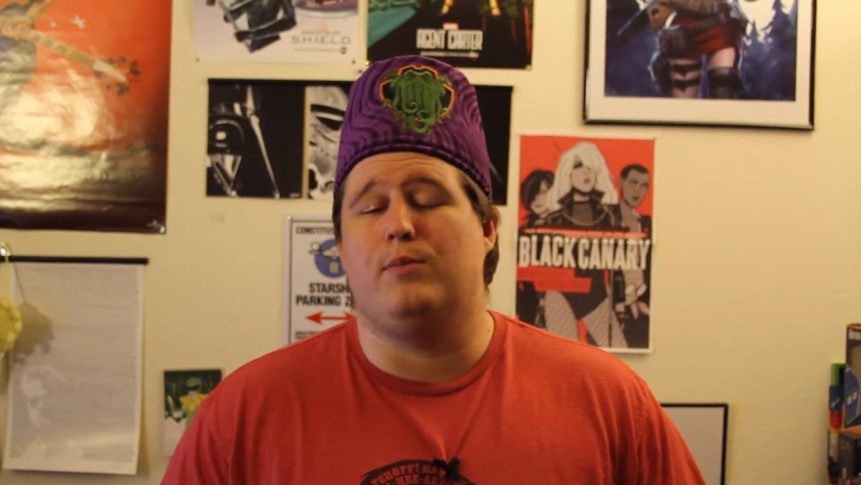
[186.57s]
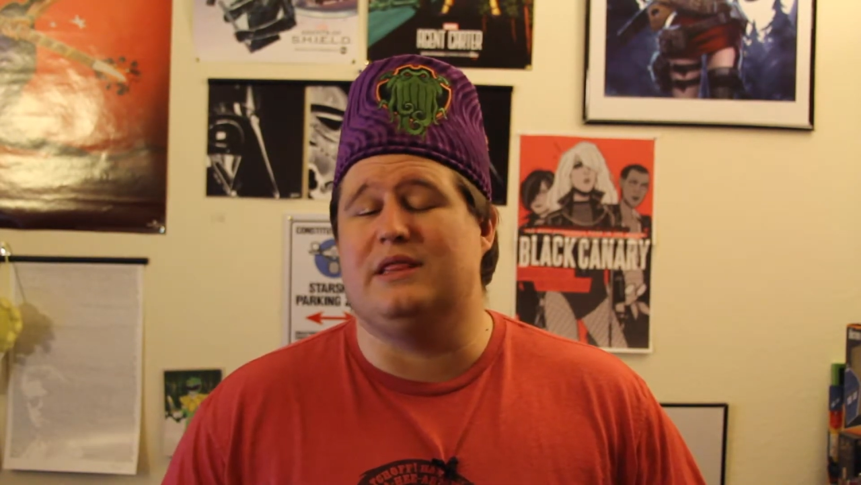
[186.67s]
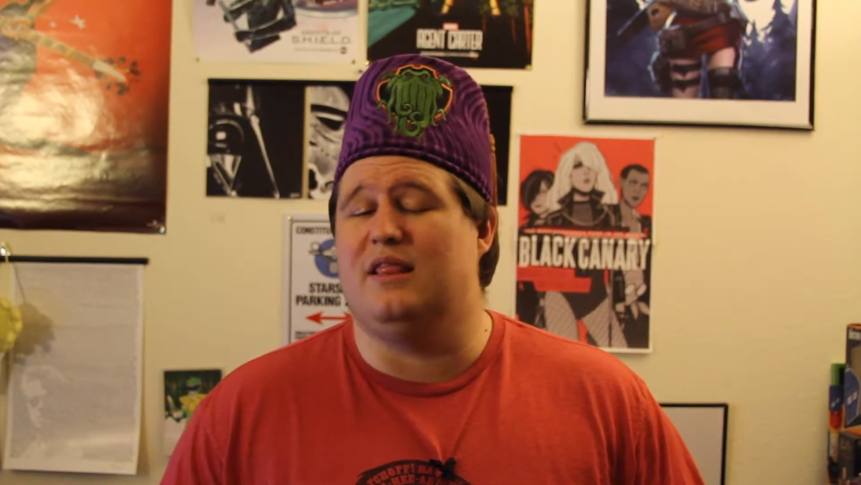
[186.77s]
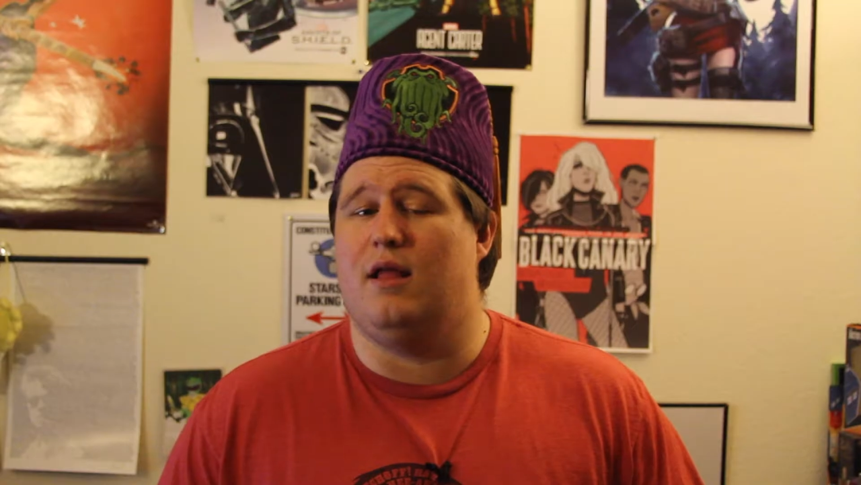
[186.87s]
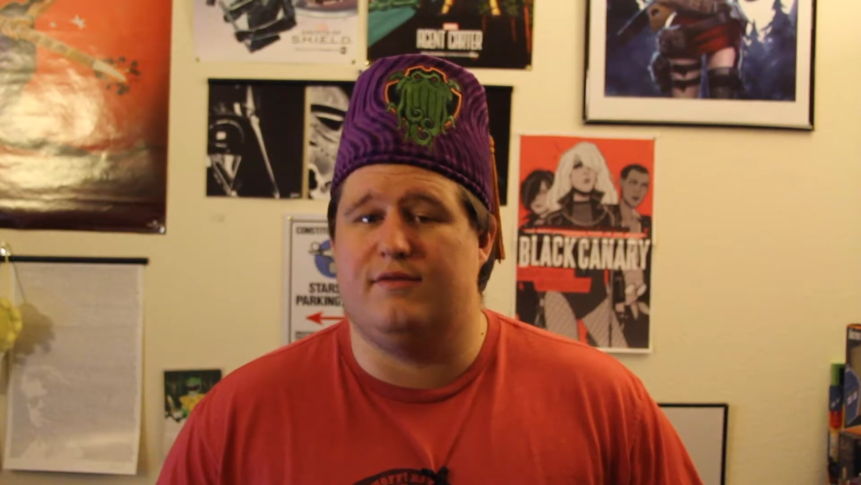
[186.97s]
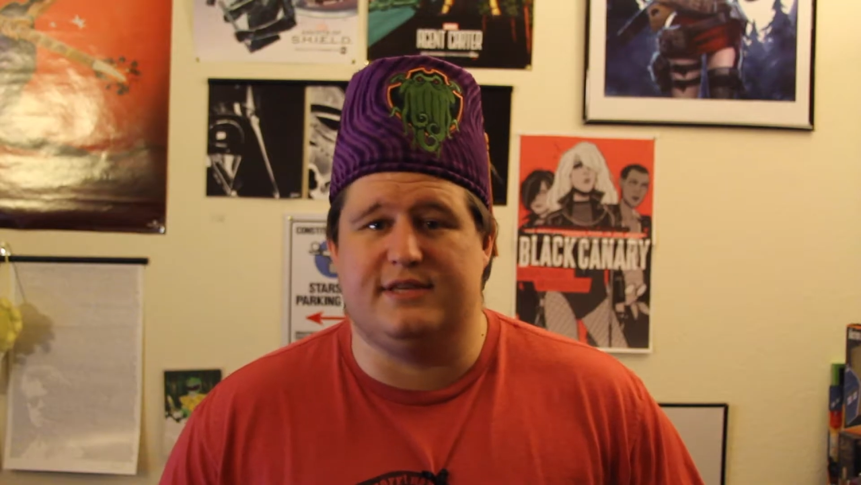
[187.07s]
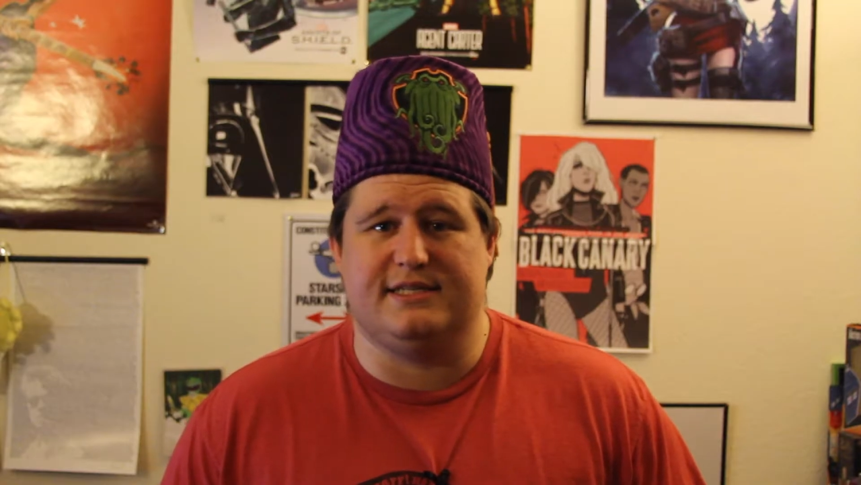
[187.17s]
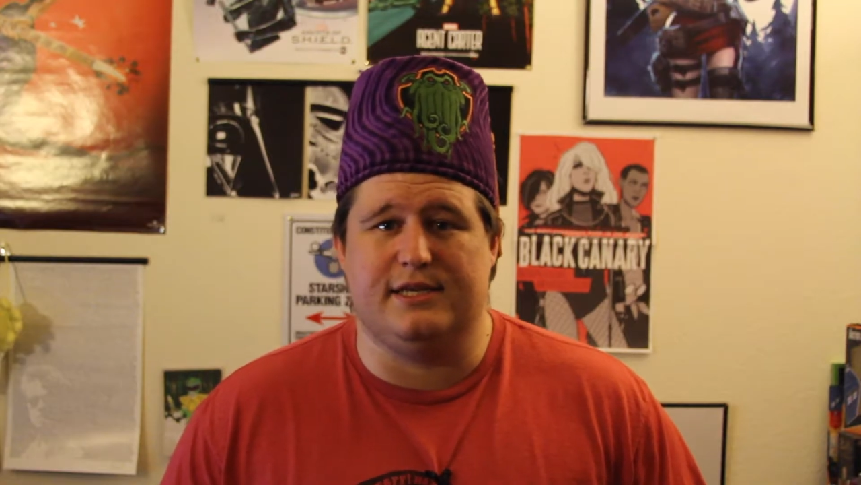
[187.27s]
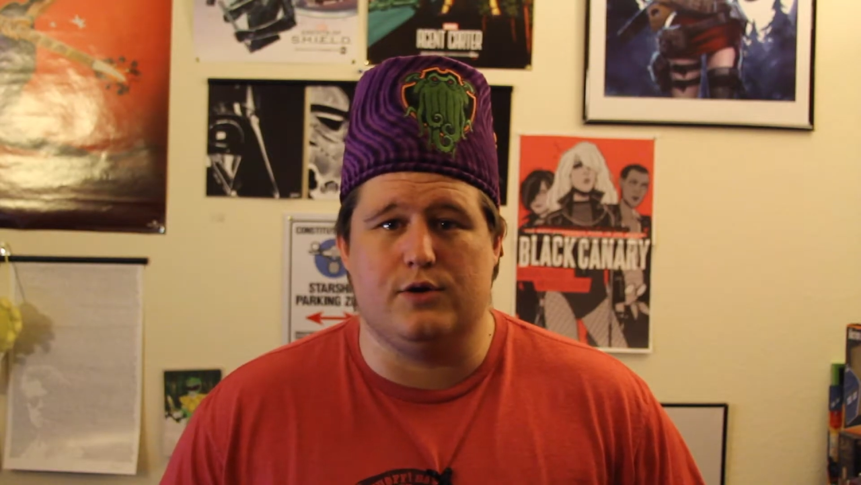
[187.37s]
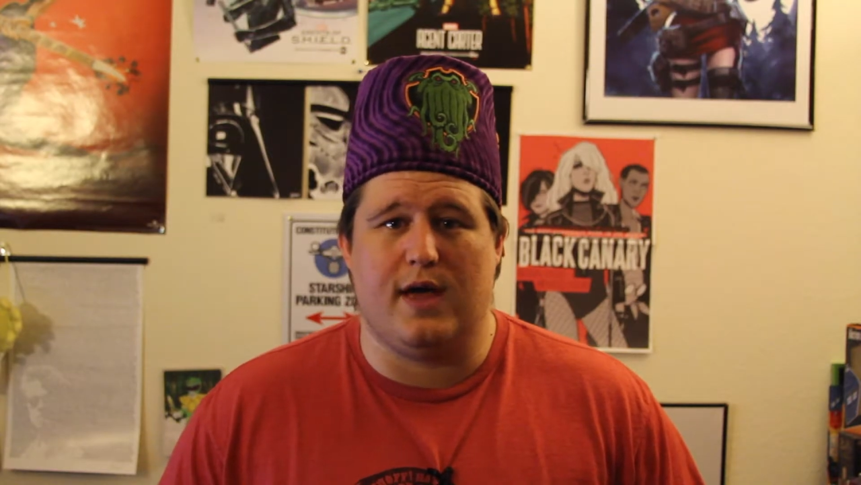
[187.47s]
We'd love to
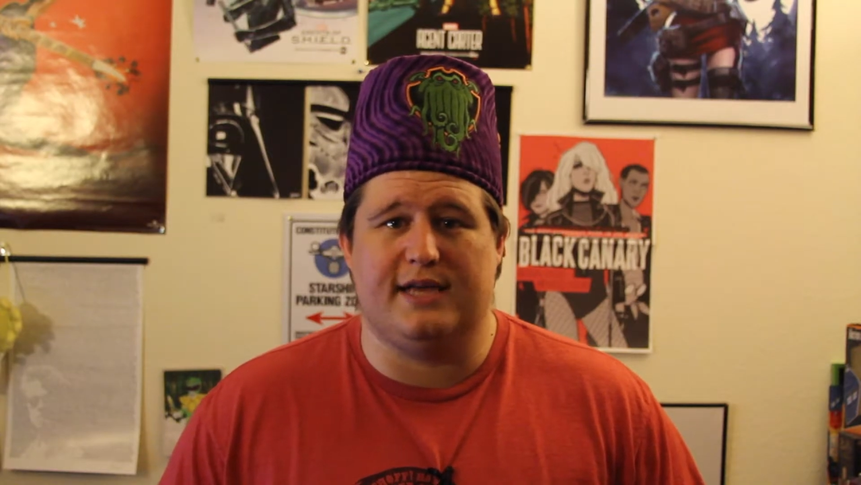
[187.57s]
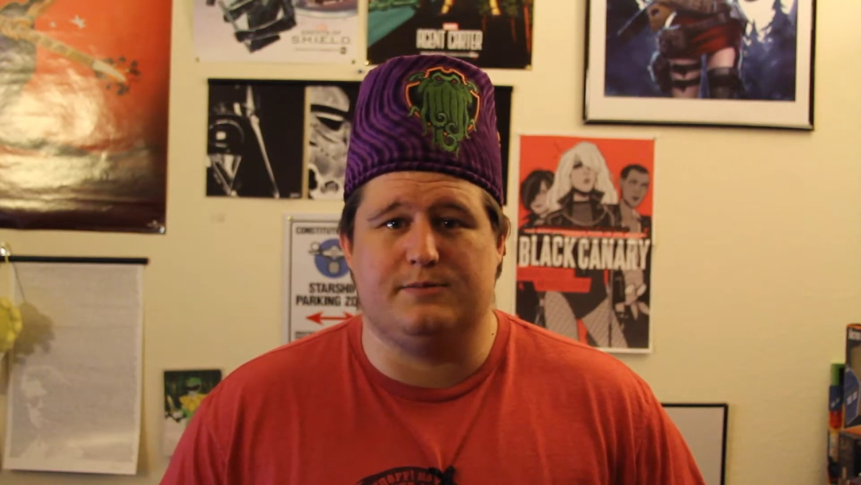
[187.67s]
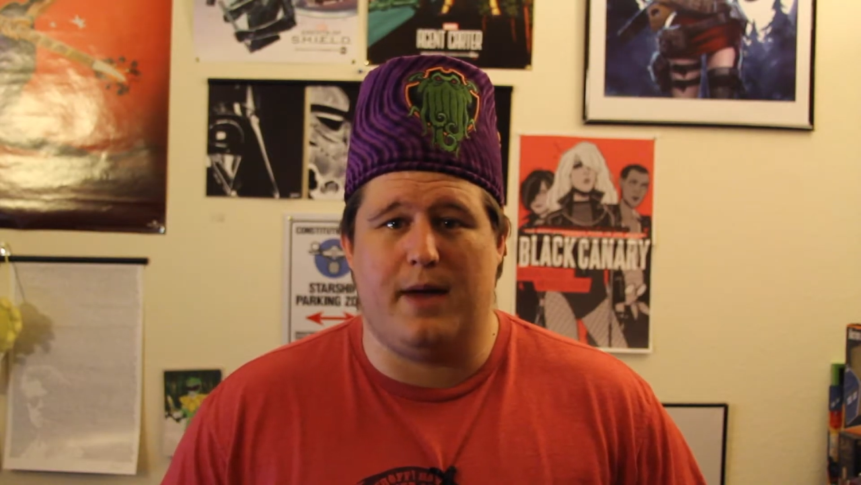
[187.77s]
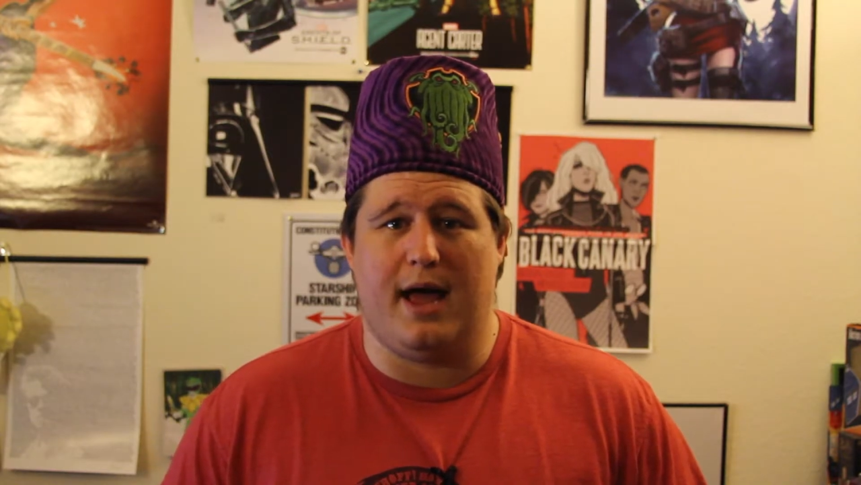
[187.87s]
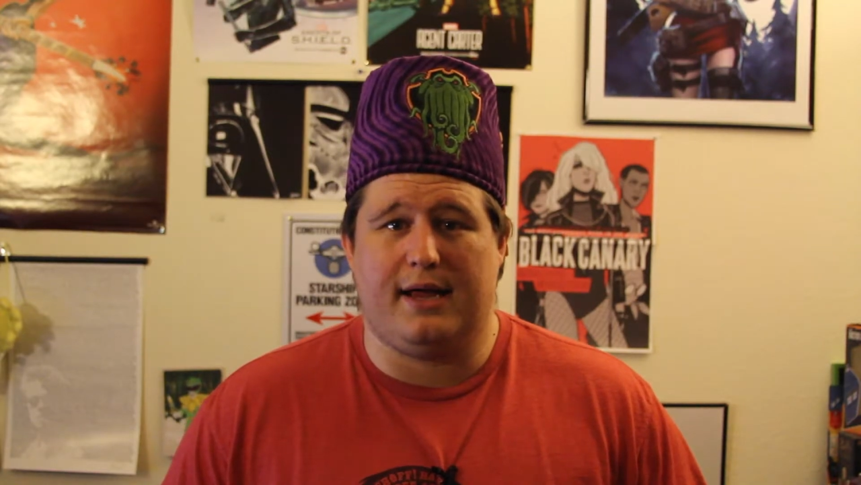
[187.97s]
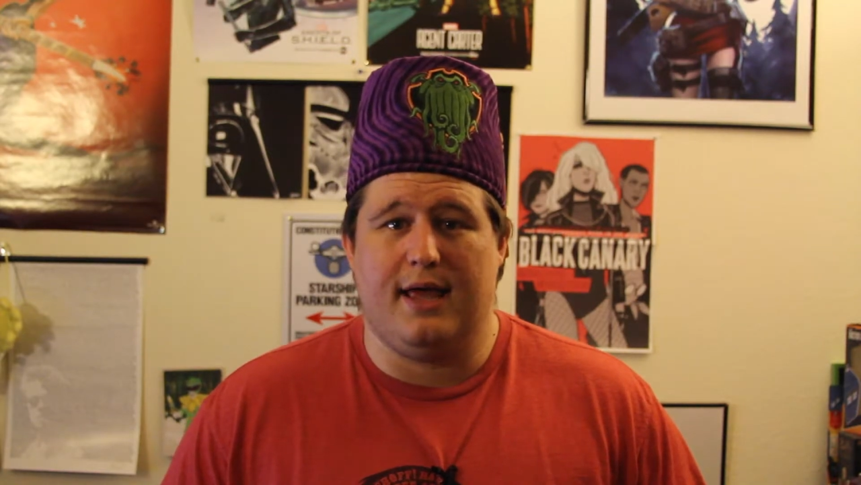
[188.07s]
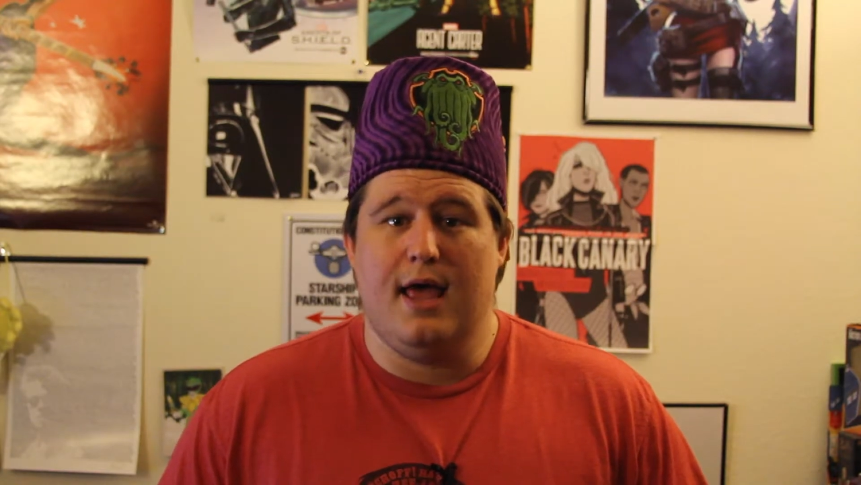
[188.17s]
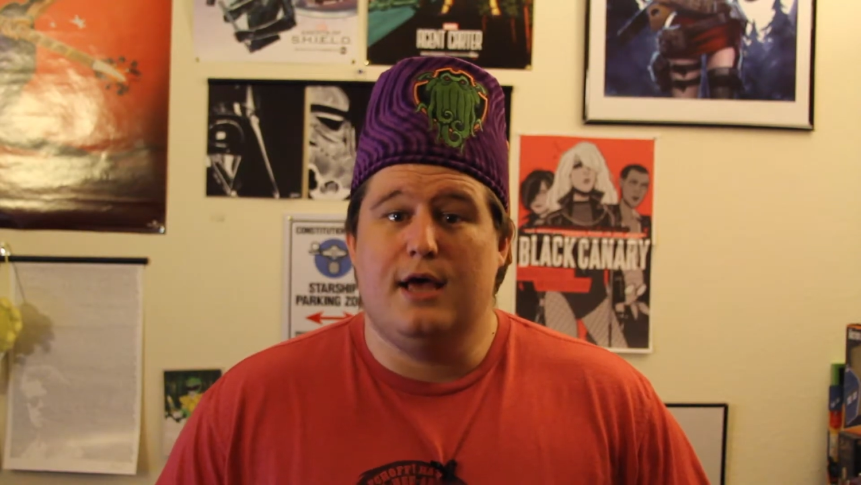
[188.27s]
see you guys back.